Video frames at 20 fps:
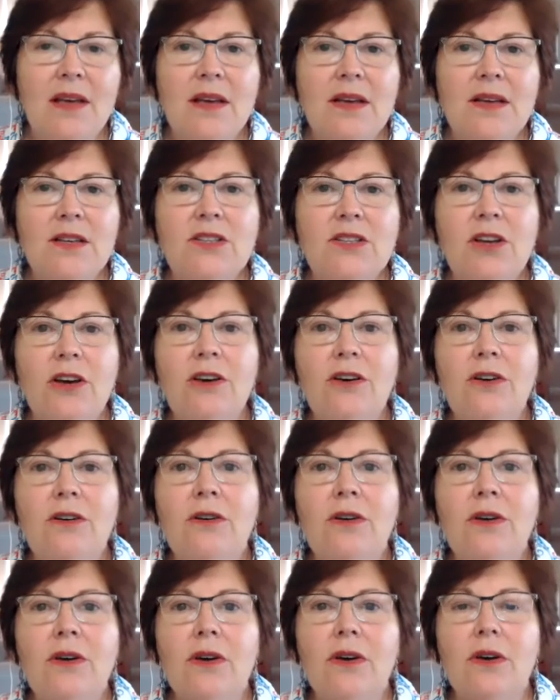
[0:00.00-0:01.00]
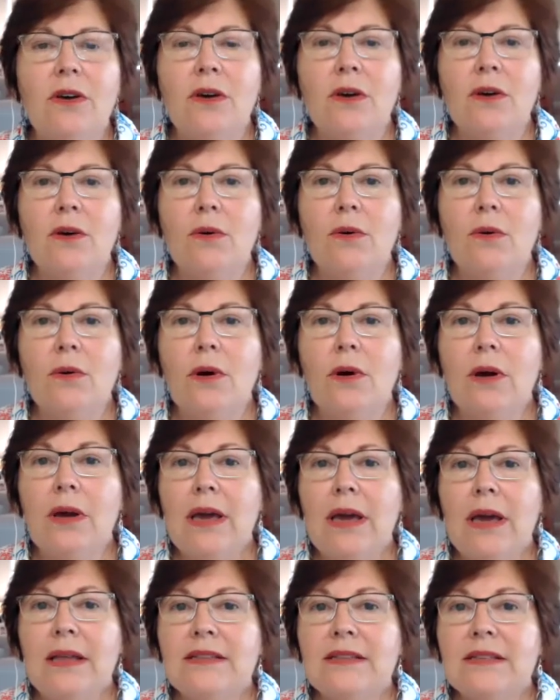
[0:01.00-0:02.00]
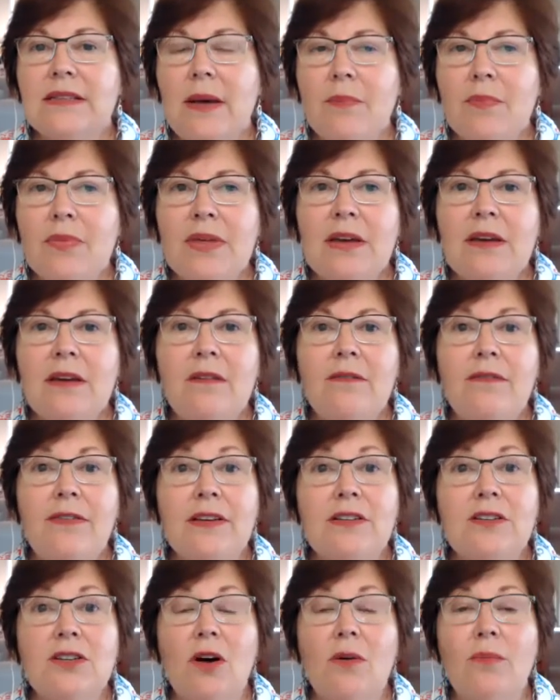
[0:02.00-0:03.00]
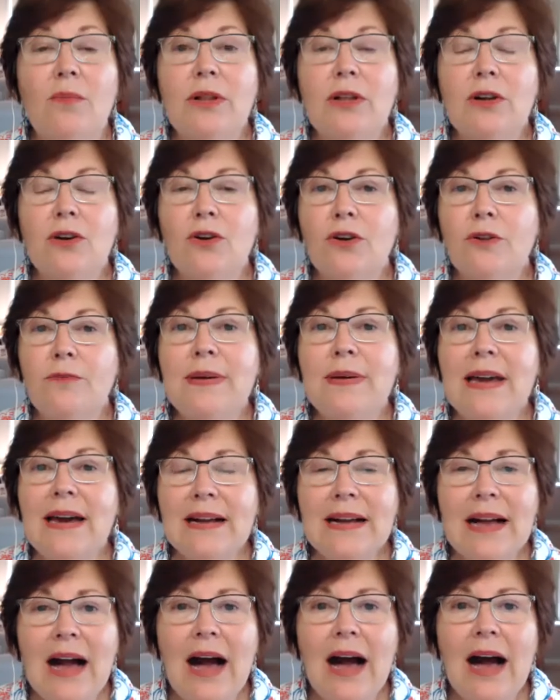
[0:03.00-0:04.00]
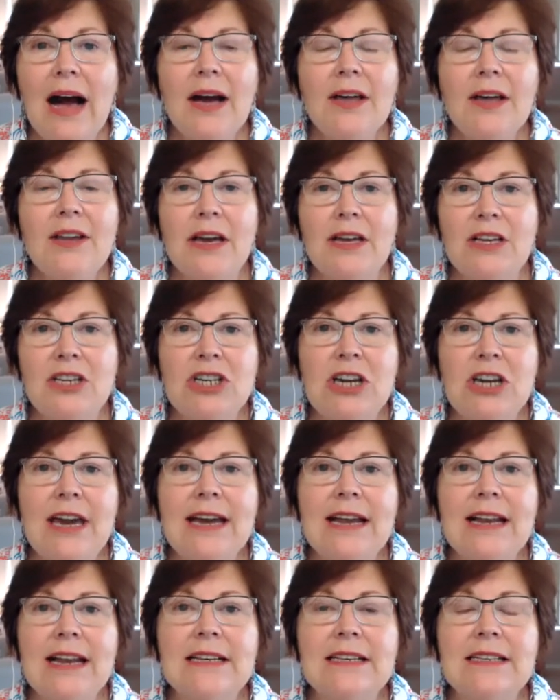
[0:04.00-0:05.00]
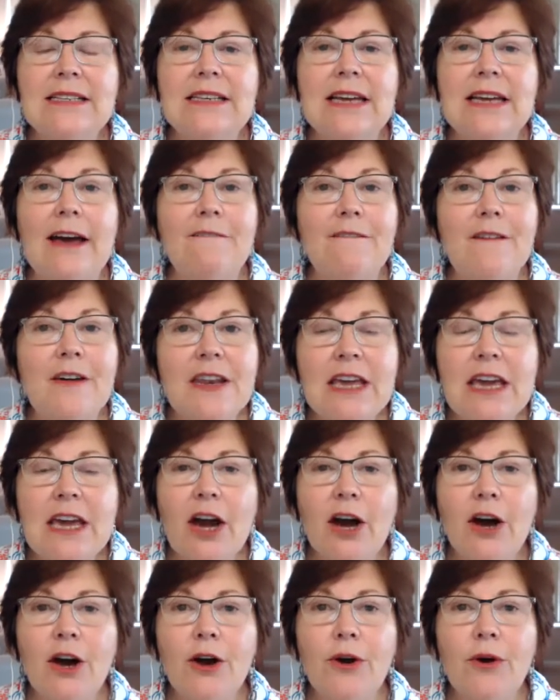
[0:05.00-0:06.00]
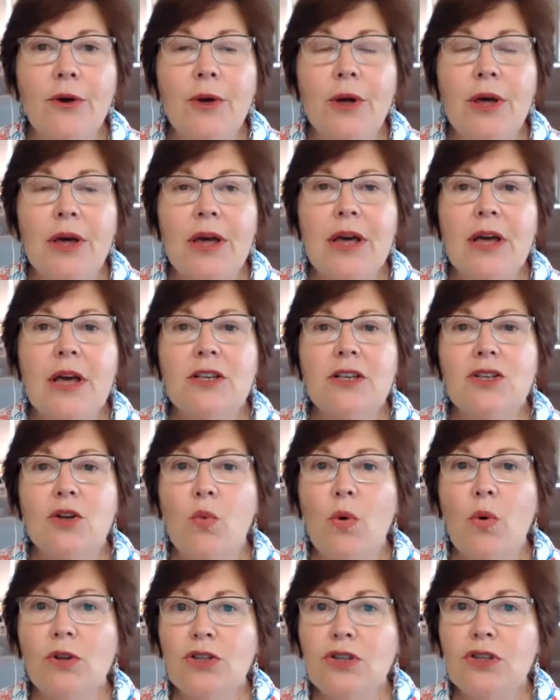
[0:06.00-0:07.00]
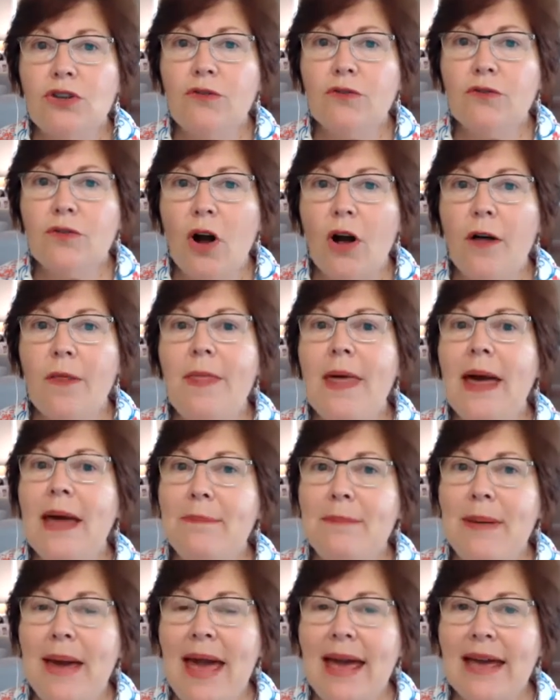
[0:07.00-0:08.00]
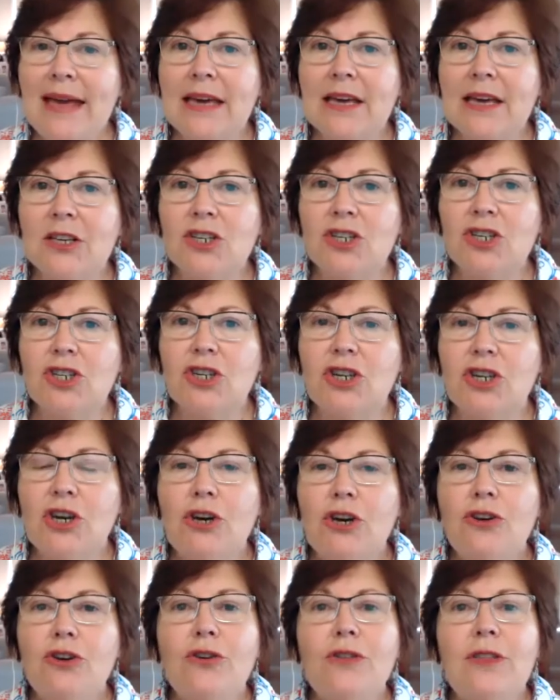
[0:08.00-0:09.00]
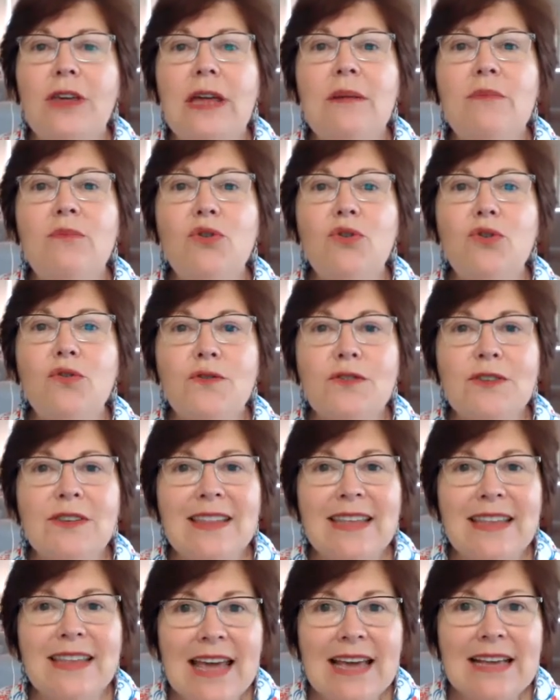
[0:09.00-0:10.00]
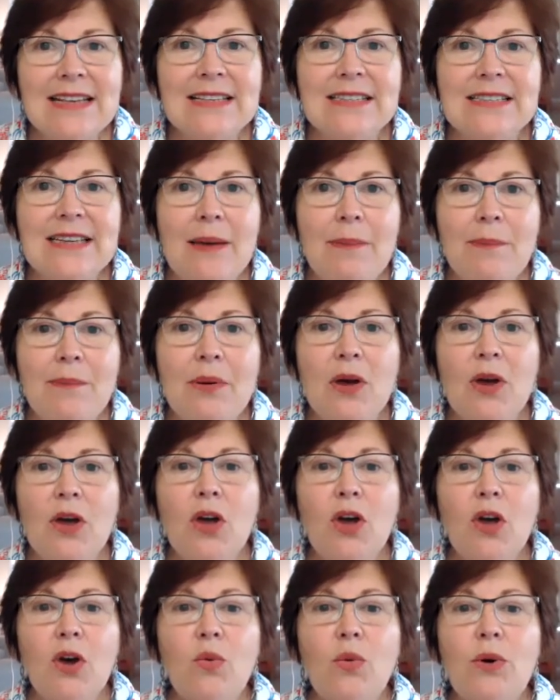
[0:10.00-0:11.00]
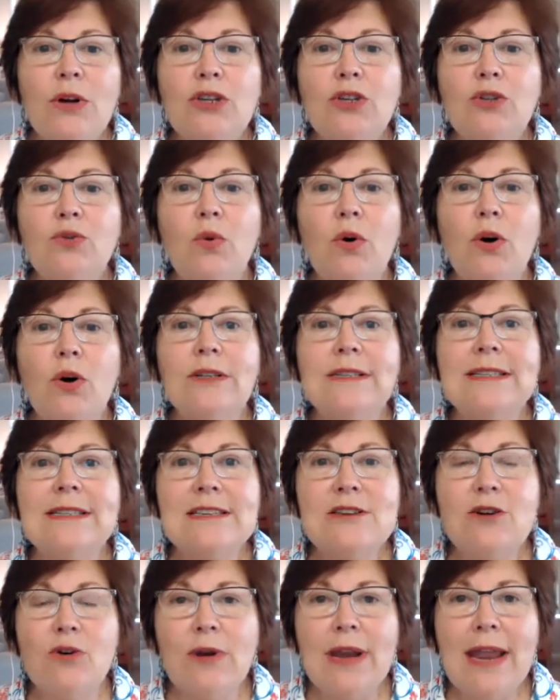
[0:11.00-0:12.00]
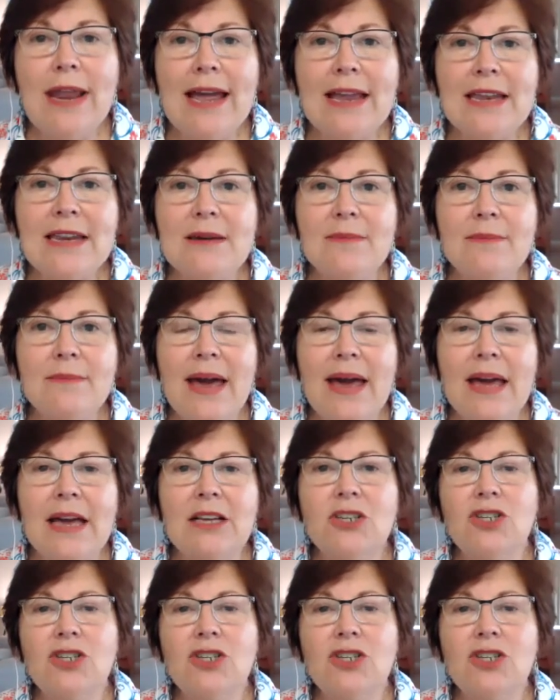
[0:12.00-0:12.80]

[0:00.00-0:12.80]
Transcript: So it's something, for example, it could be a guide, a checklist, a video. So once you've got that package, you then move to the next step, which was your landing page.